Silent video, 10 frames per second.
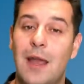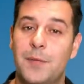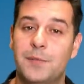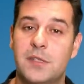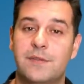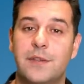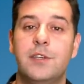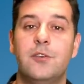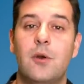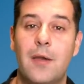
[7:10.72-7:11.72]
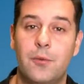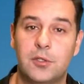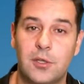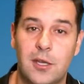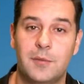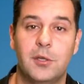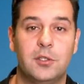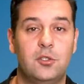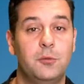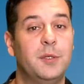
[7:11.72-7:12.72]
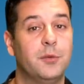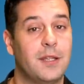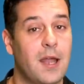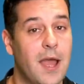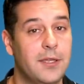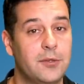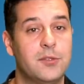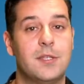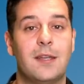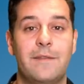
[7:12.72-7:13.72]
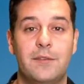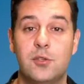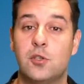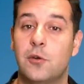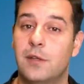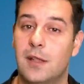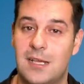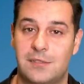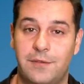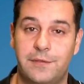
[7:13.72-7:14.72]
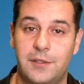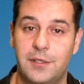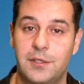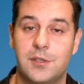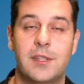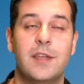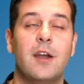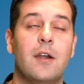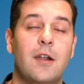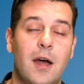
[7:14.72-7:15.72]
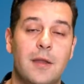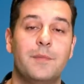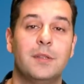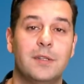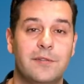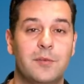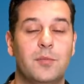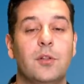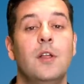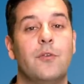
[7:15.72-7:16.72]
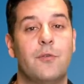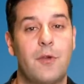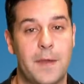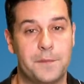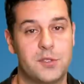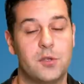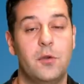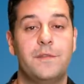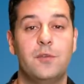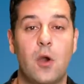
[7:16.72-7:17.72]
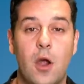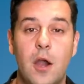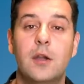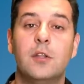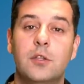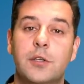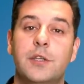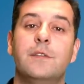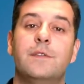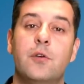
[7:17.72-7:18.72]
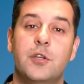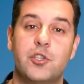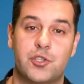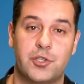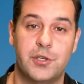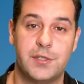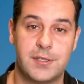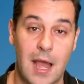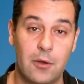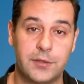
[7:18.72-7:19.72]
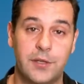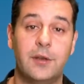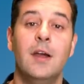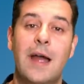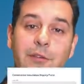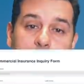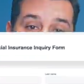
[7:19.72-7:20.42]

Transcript: wrap up this video, I will talk about the two people that I use that I've used over the last 15 years. They are unbelievable reps. So if you are looking for insurance out there, I've